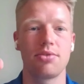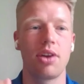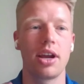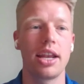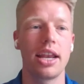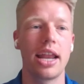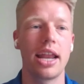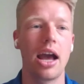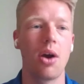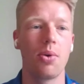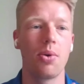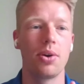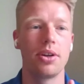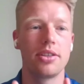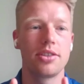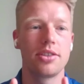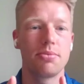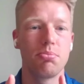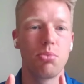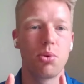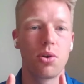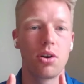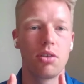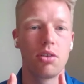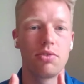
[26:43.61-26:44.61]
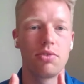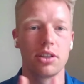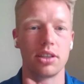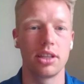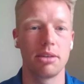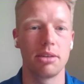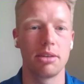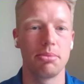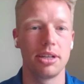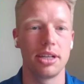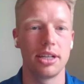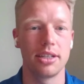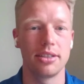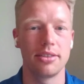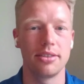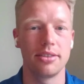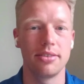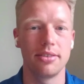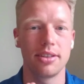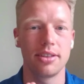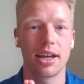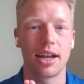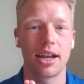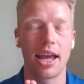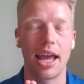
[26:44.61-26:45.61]
Right now, it's more of a limited
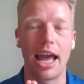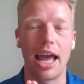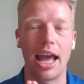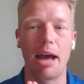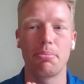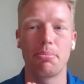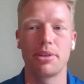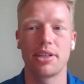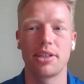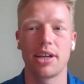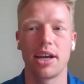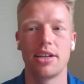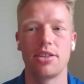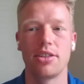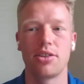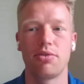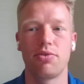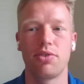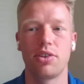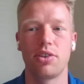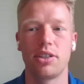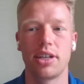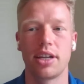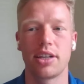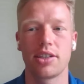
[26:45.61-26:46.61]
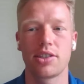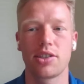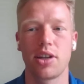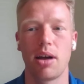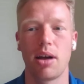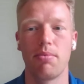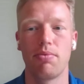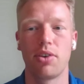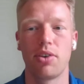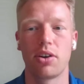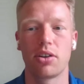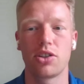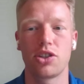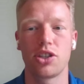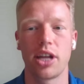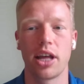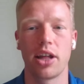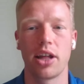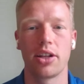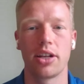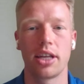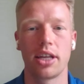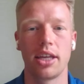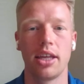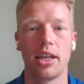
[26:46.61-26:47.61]
kind of appetizer for desktop
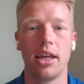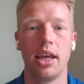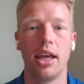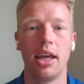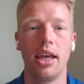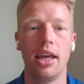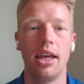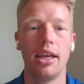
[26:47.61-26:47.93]
functionality.